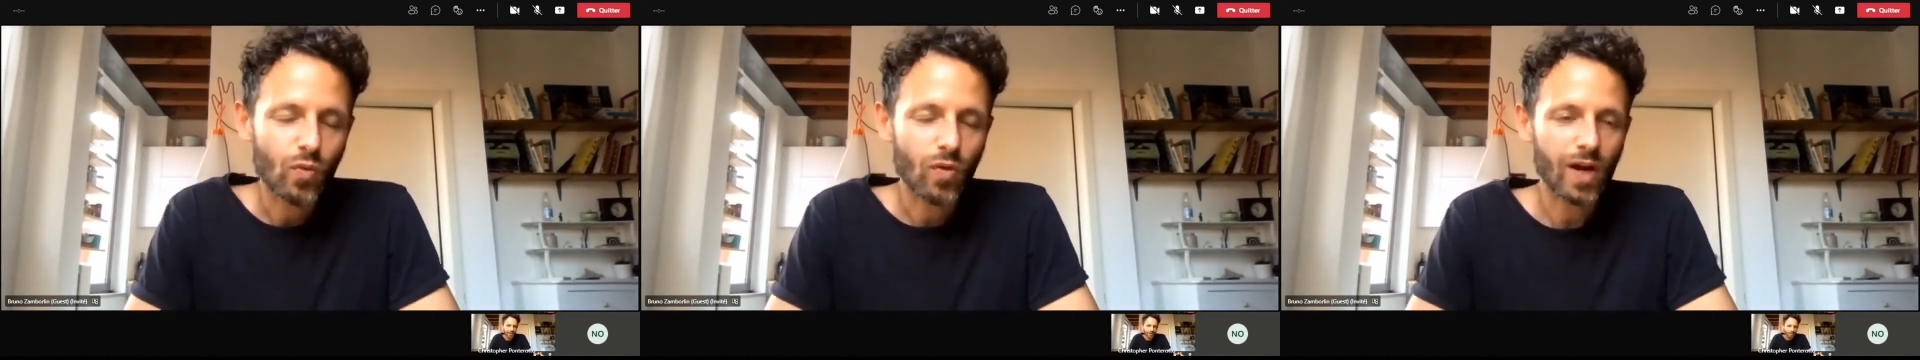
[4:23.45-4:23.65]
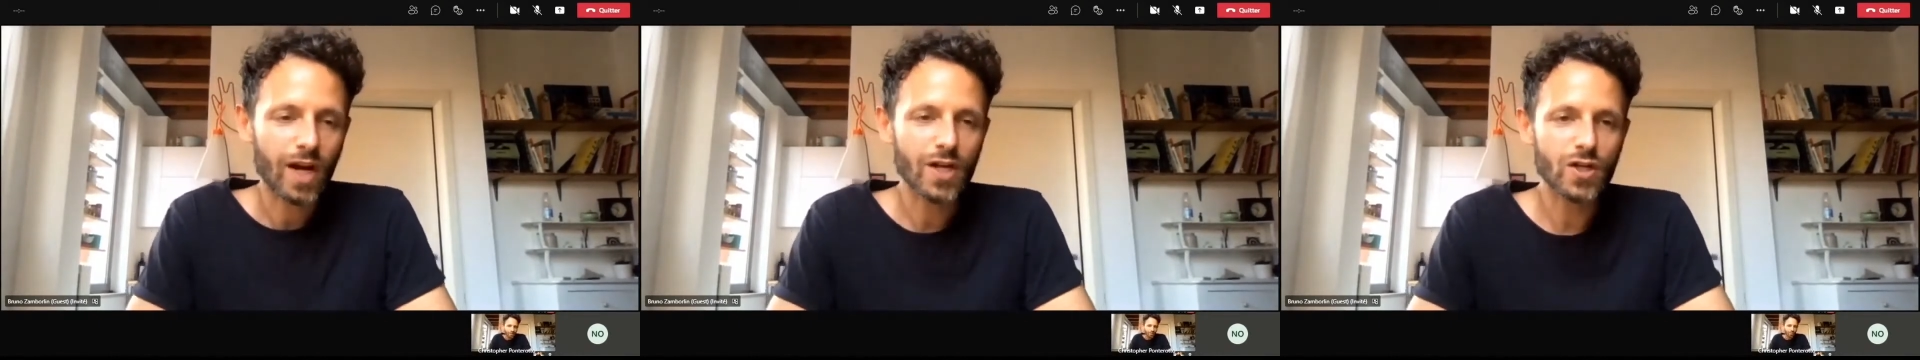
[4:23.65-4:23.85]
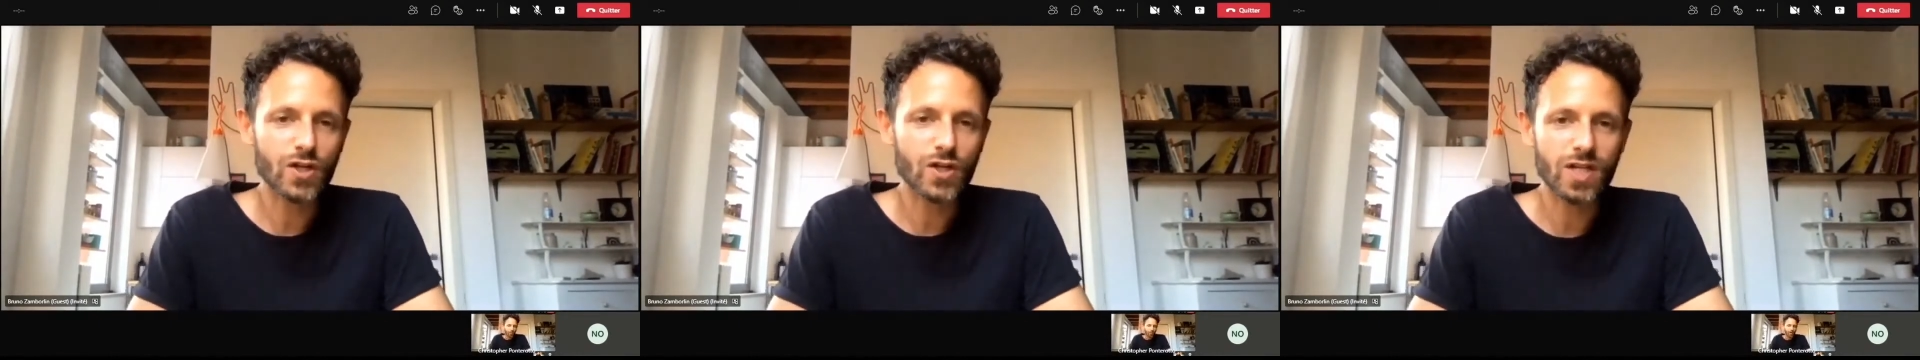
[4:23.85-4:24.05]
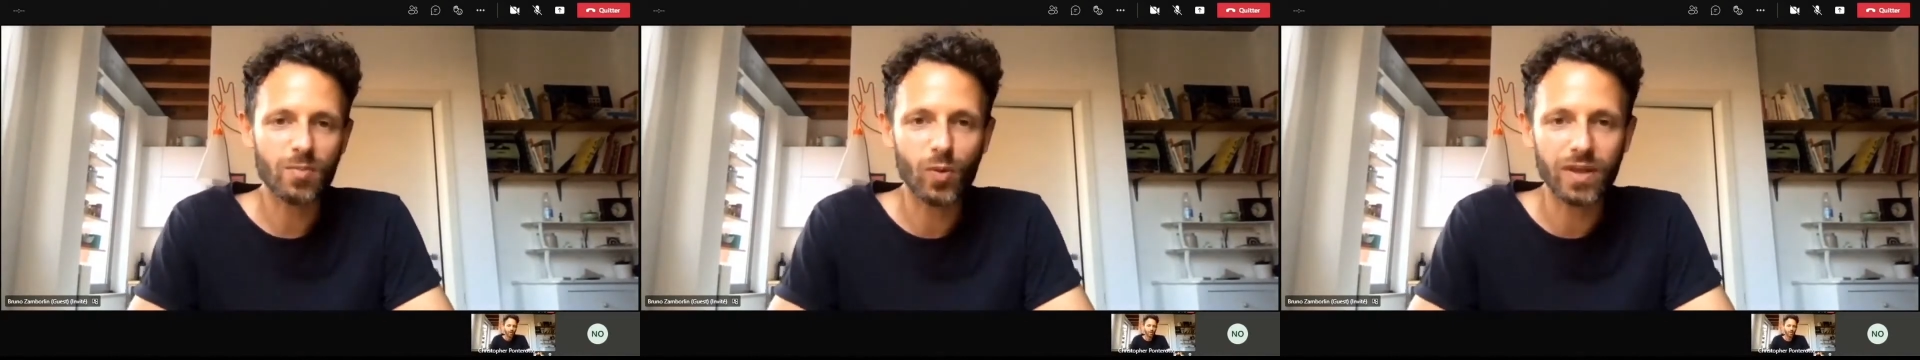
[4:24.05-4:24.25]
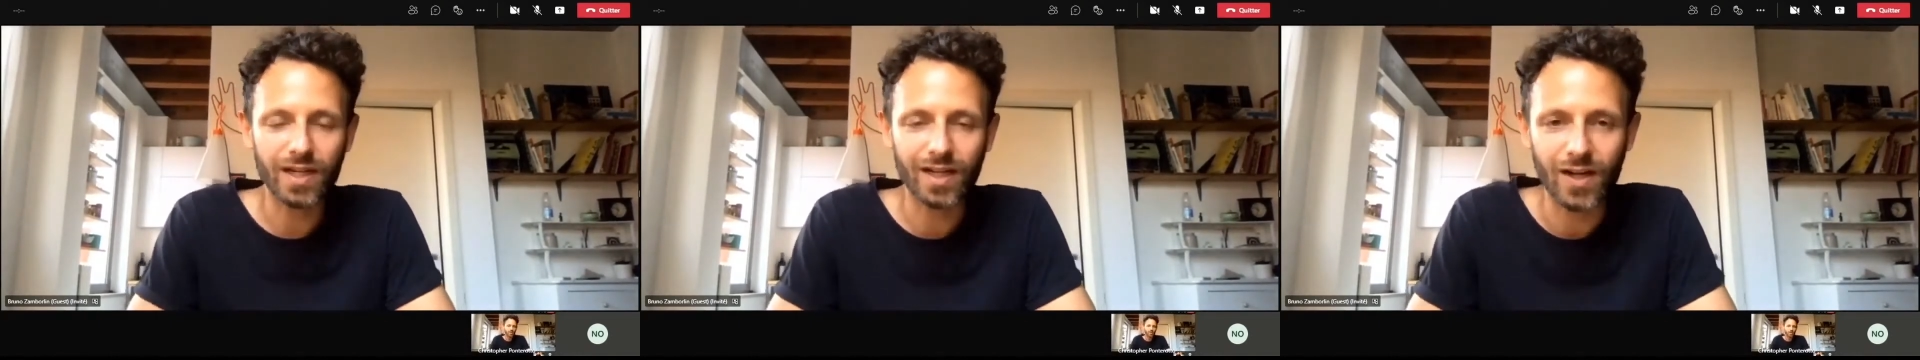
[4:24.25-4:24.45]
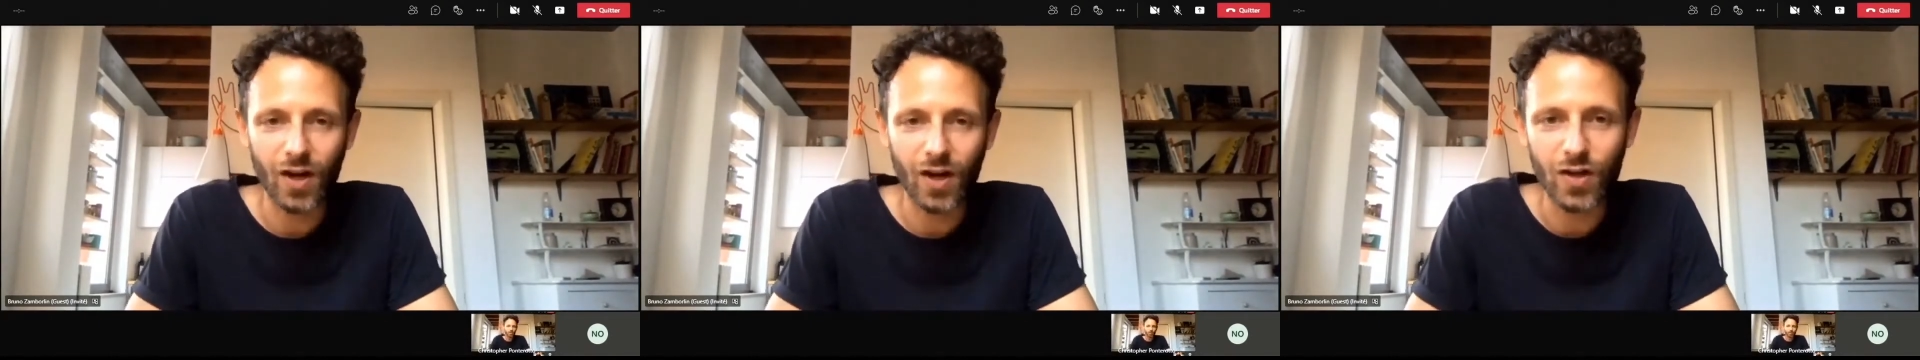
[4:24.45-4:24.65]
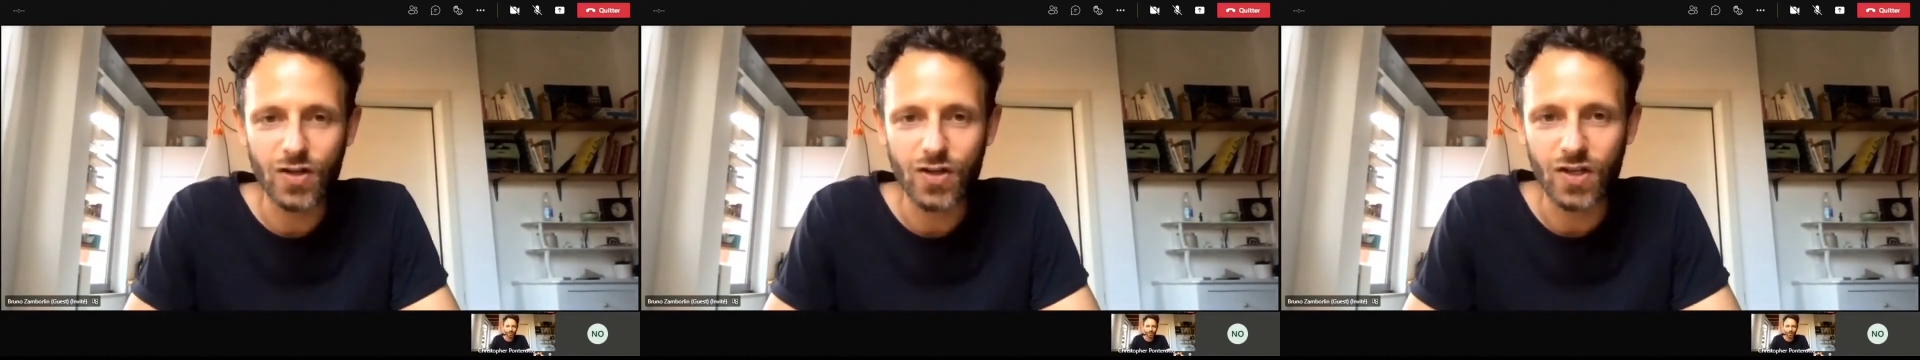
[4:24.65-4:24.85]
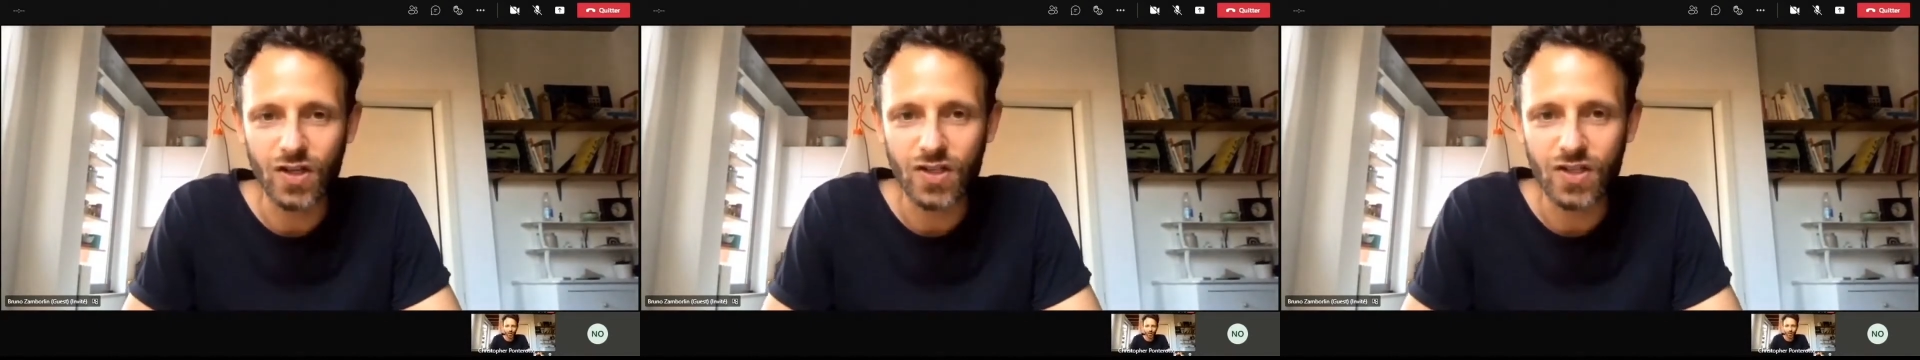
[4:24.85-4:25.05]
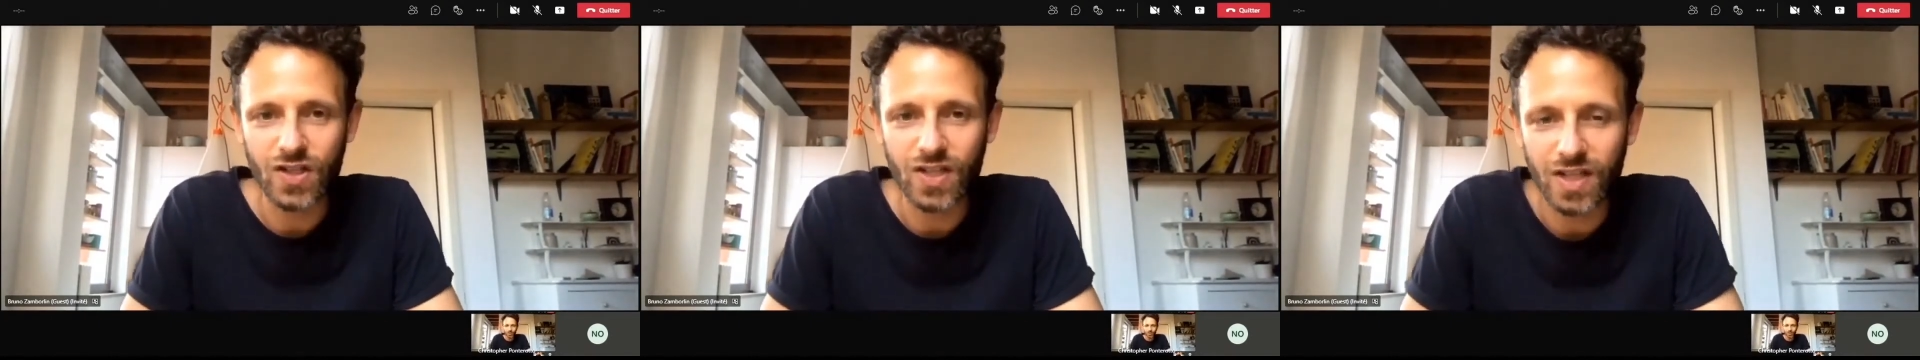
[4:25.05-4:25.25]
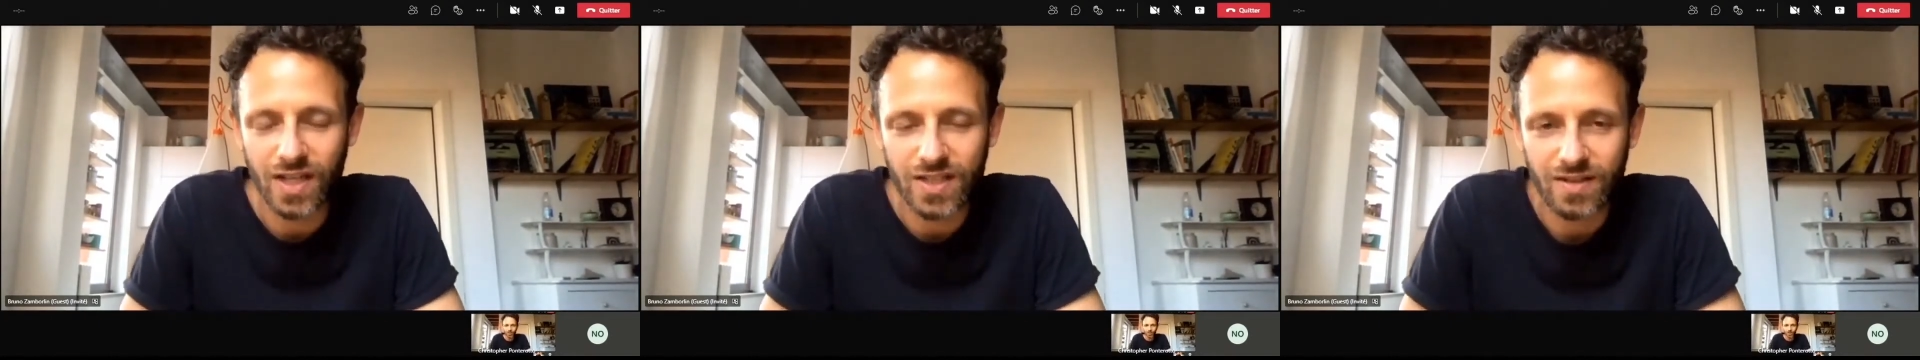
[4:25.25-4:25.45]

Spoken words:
relationship with technology is